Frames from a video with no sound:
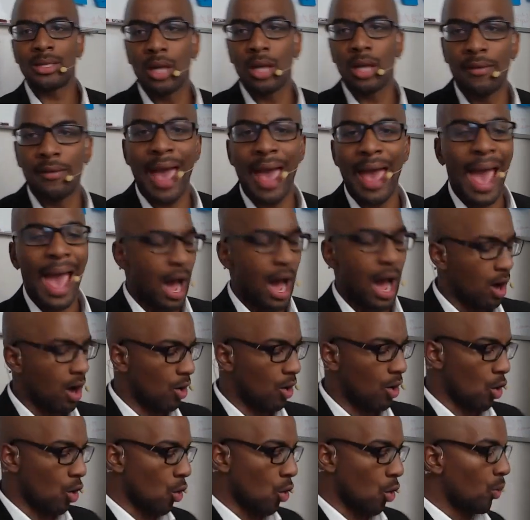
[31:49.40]
of
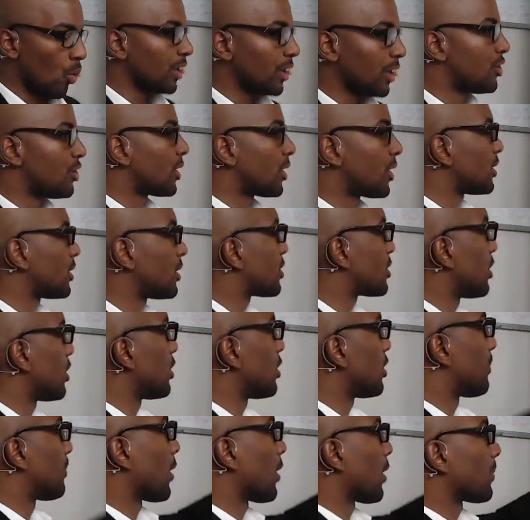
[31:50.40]
how or what you can turn
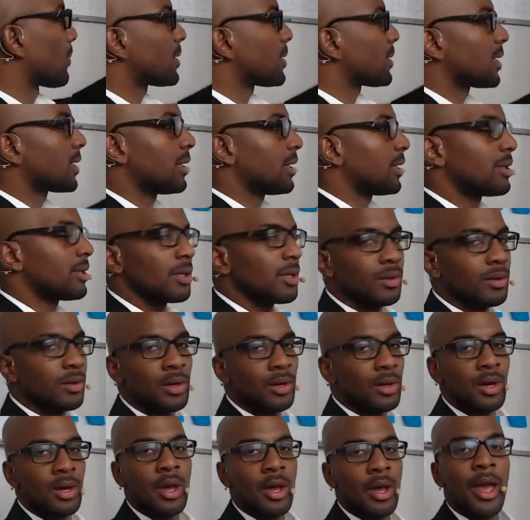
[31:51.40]
your purpose into.
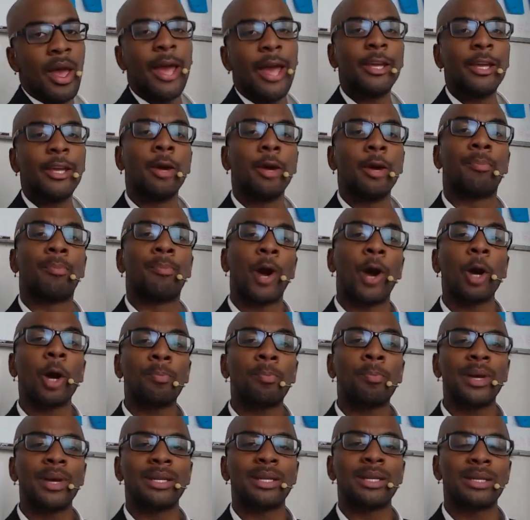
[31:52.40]
And your
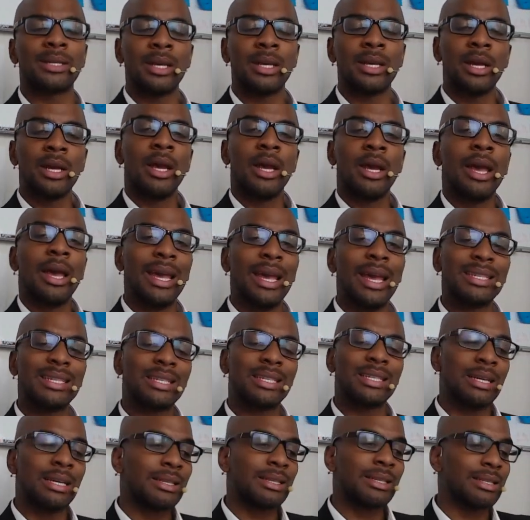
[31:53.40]
purpose
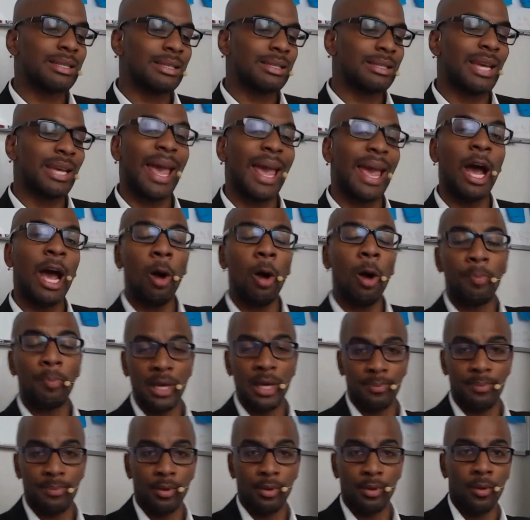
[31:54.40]
is to help
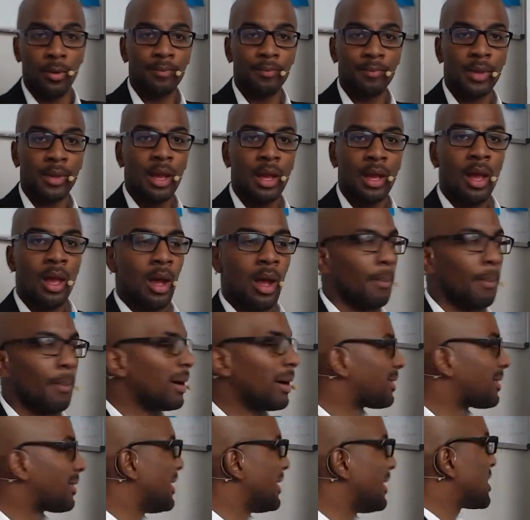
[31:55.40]
people,
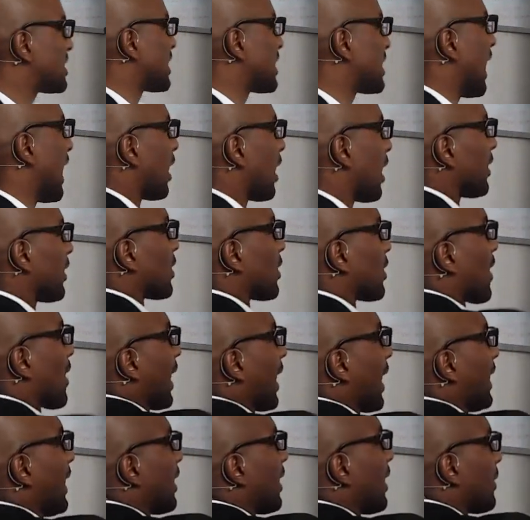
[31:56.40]
but this area
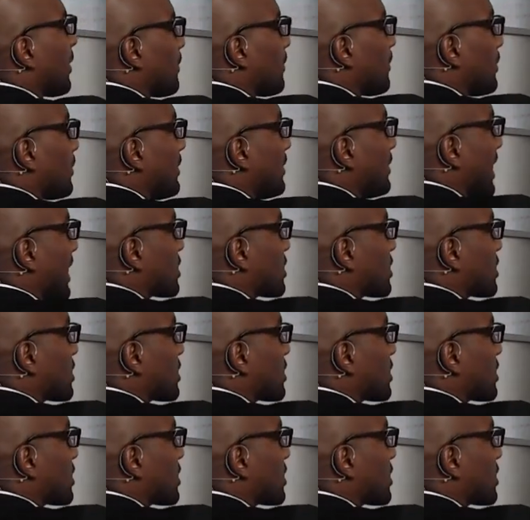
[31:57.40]
right here, that